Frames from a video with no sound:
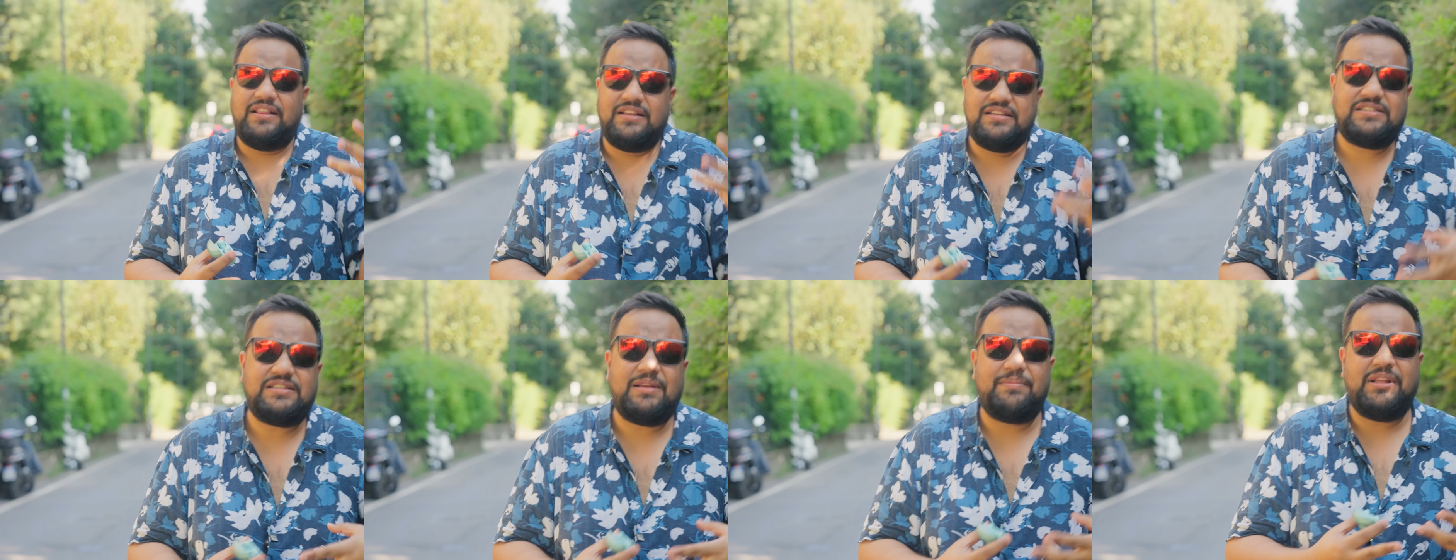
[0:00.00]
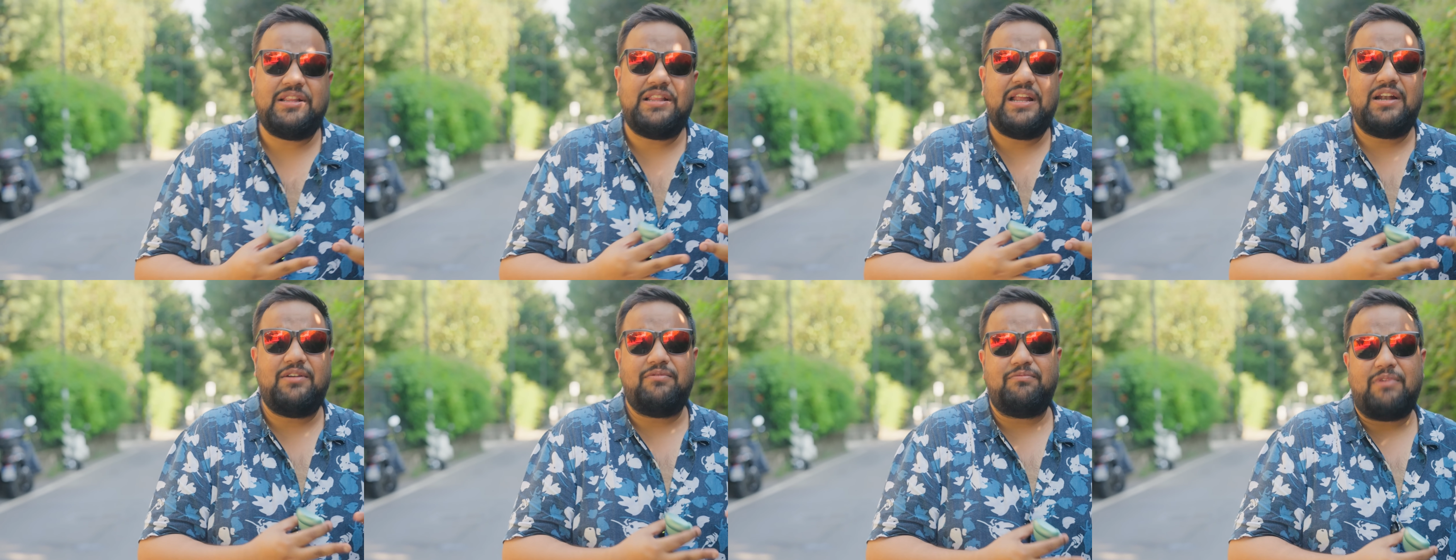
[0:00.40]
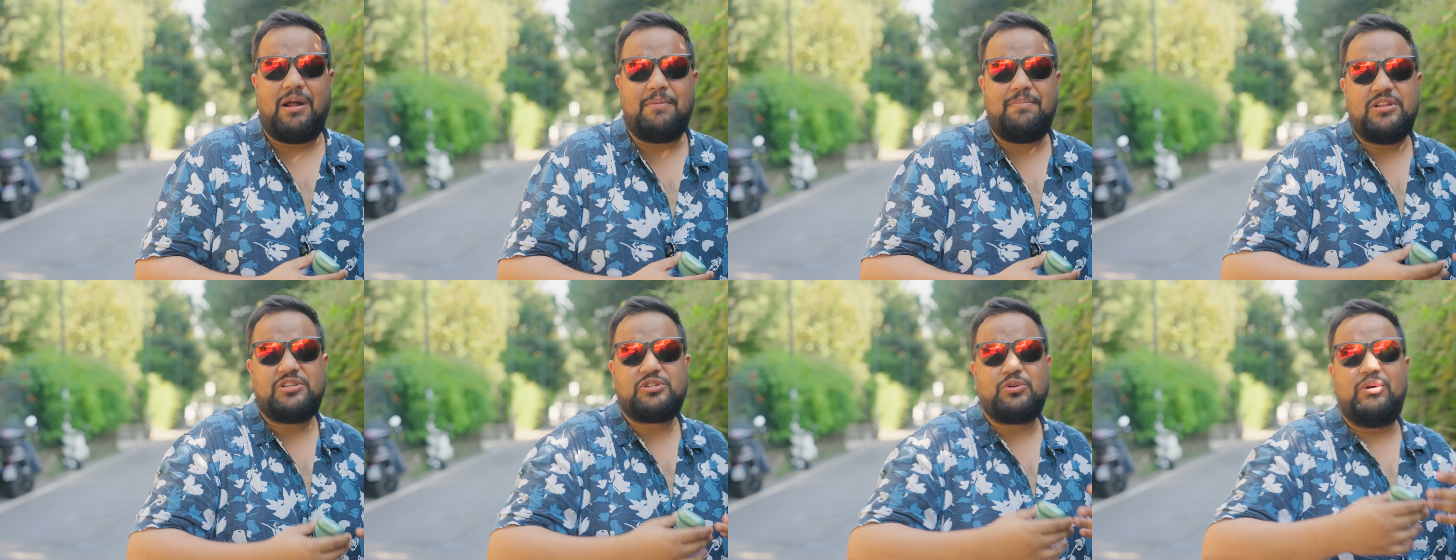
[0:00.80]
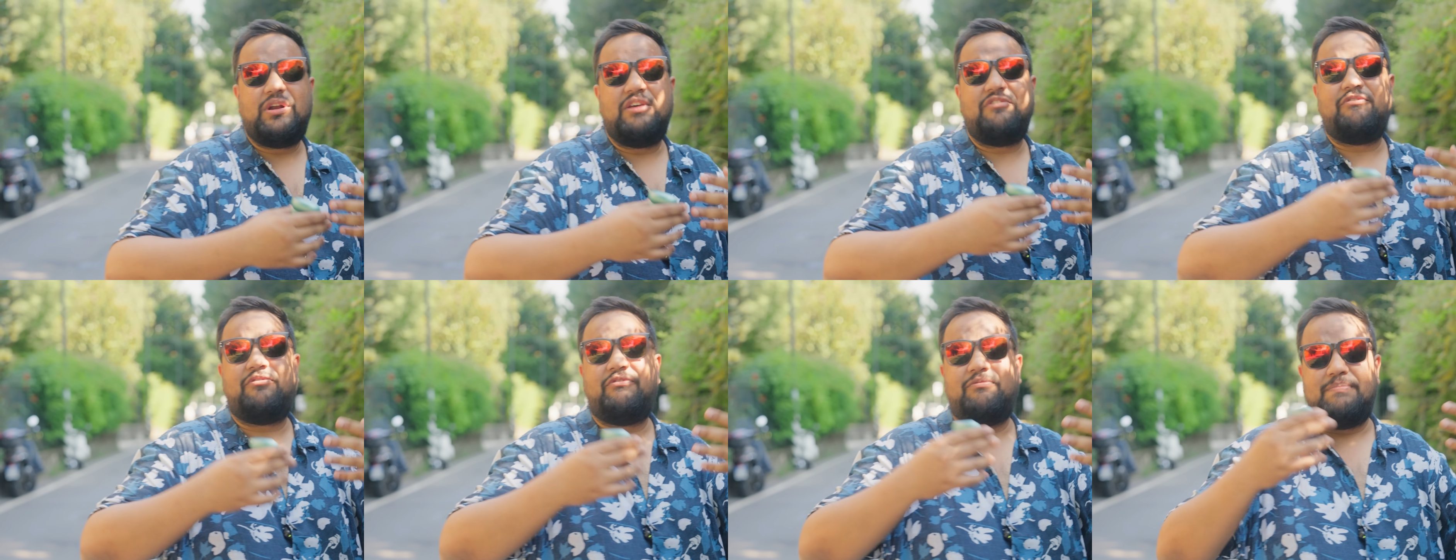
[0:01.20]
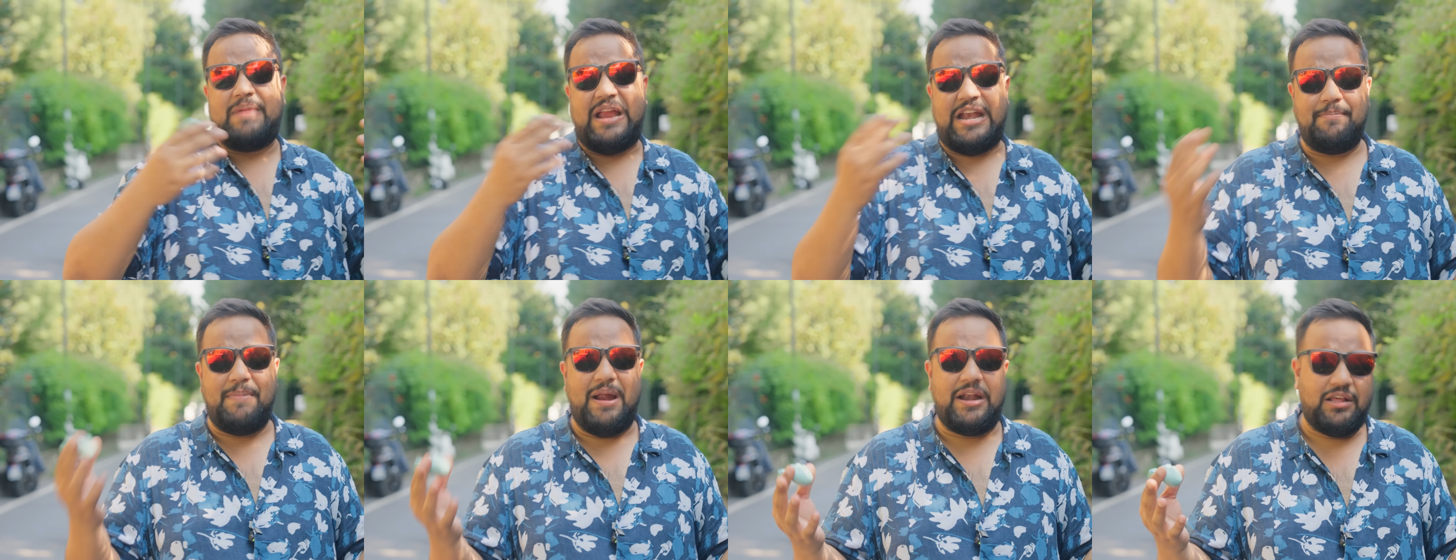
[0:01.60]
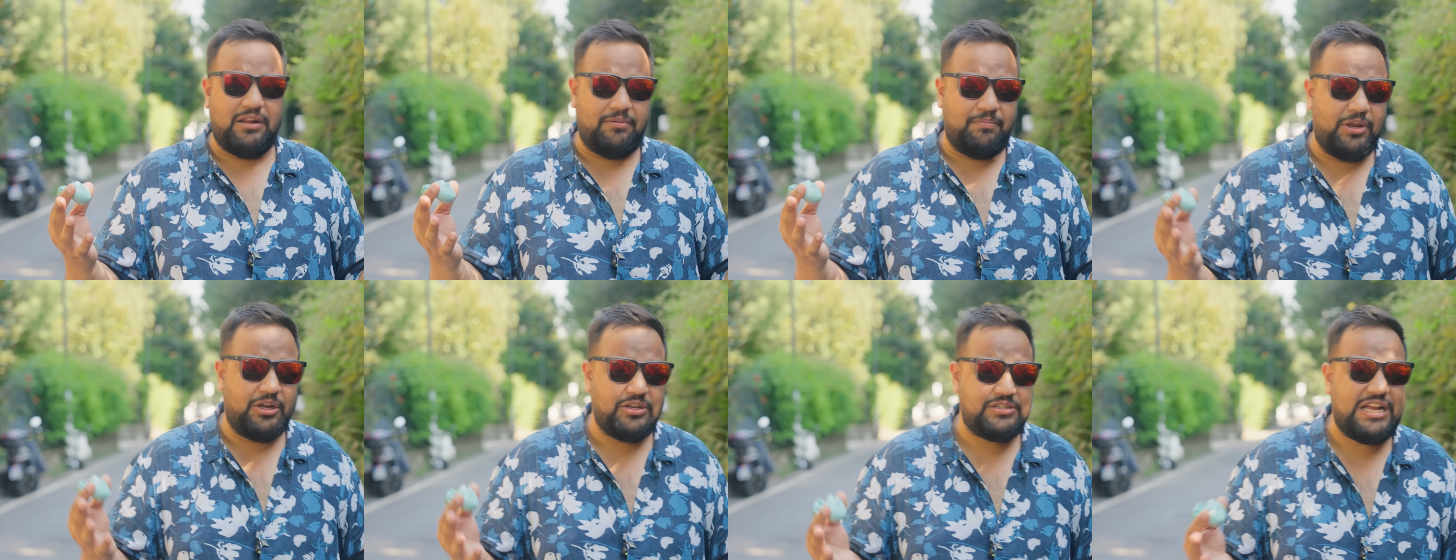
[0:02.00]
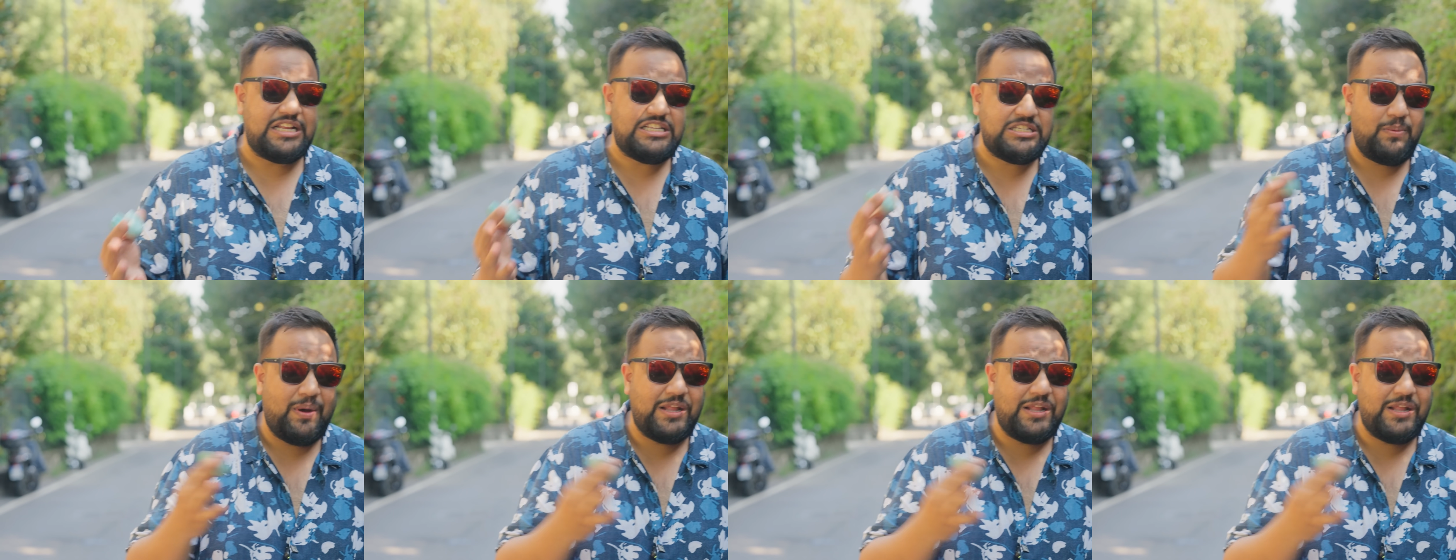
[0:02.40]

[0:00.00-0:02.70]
This is something that OnePlus could have made better, because that's the